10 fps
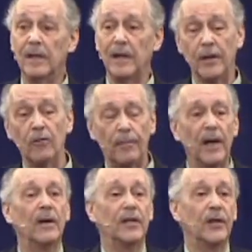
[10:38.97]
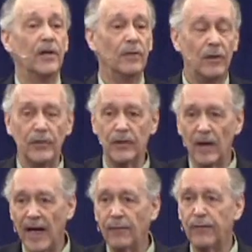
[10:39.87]
and you will perish and you will lose your
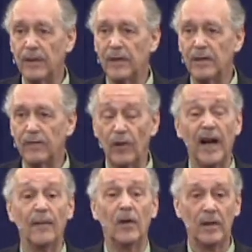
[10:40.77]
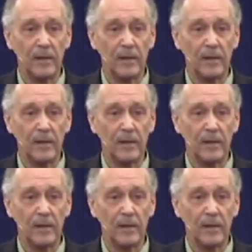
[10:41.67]
life forever.